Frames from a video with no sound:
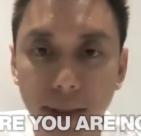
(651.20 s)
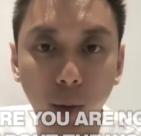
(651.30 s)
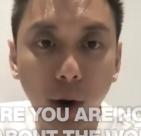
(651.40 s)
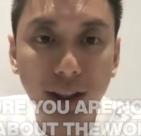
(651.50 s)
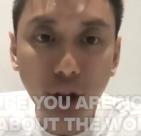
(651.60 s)
Now,
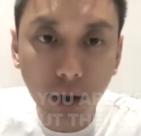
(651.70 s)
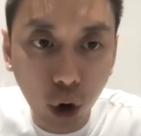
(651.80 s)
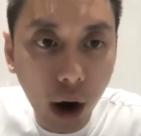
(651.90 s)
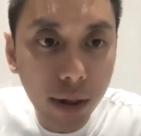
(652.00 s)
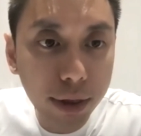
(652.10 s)
once you've
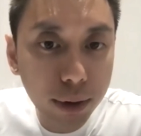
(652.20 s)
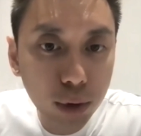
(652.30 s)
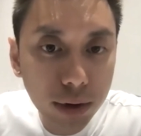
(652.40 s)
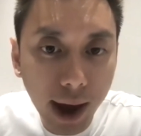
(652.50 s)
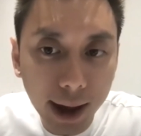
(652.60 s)
gone
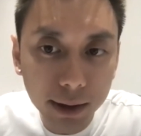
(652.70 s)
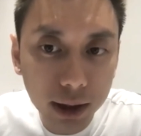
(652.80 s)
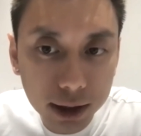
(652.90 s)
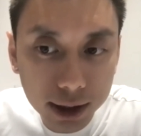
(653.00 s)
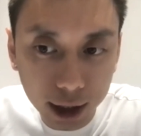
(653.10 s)
through that
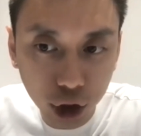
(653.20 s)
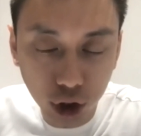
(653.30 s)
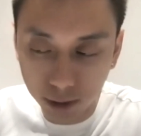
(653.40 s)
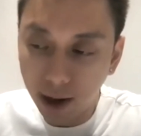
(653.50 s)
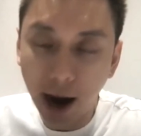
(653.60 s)

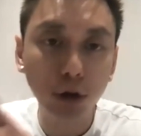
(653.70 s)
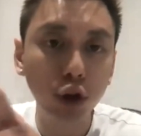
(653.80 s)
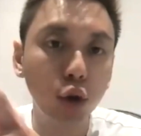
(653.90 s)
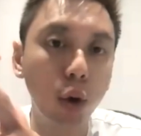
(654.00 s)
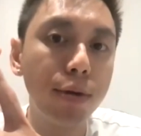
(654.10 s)
section, how do you
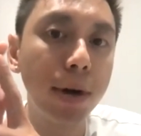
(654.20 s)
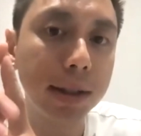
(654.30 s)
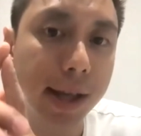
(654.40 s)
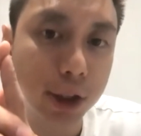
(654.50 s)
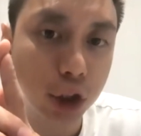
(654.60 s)
go through that
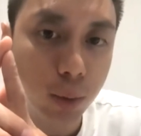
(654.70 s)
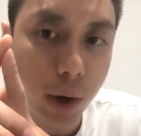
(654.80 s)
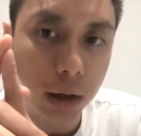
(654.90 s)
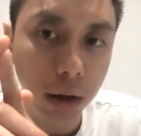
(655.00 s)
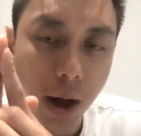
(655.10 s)
section?
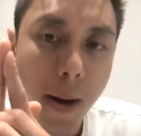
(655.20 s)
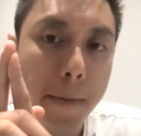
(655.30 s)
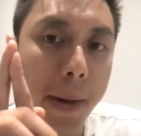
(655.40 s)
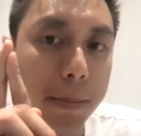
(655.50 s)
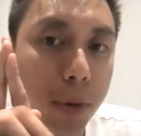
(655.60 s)
Well,
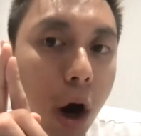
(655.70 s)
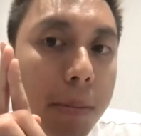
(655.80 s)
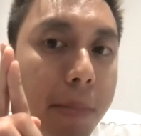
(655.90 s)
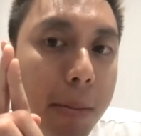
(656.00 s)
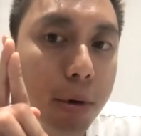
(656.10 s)
by
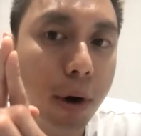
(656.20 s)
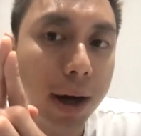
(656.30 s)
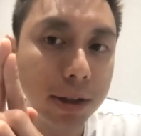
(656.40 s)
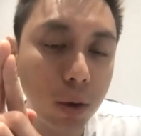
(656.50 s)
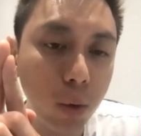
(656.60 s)
not
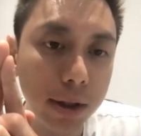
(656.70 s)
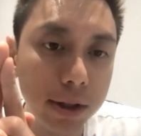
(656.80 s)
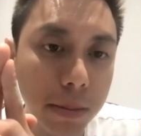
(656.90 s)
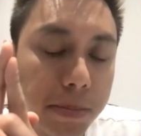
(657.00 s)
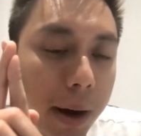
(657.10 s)
memorizing
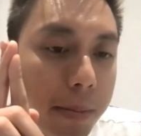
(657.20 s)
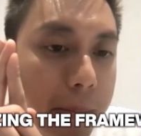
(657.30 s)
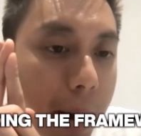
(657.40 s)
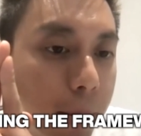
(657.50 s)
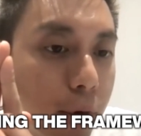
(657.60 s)
words, but
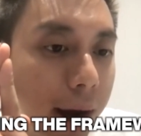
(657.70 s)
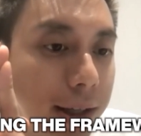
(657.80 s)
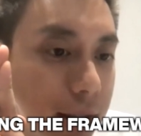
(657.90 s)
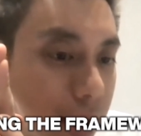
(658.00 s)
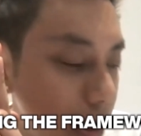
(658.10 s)

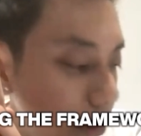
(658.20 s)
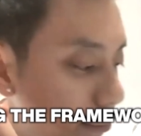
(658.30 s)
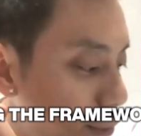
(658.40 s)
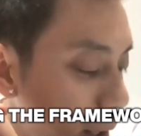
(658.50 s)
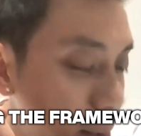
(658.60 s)
memorizing the
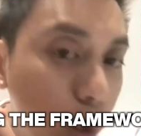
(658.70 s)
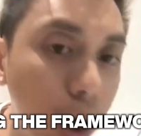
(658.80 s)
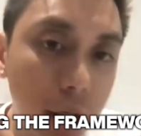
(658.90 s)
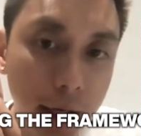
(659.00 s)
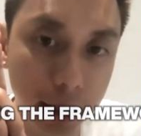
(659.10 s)

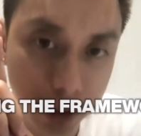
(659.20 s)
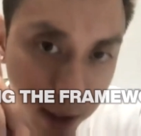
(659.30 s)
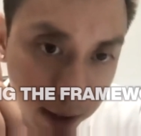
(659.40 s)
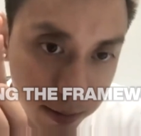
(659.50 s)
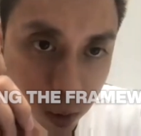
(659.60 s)
framework instead.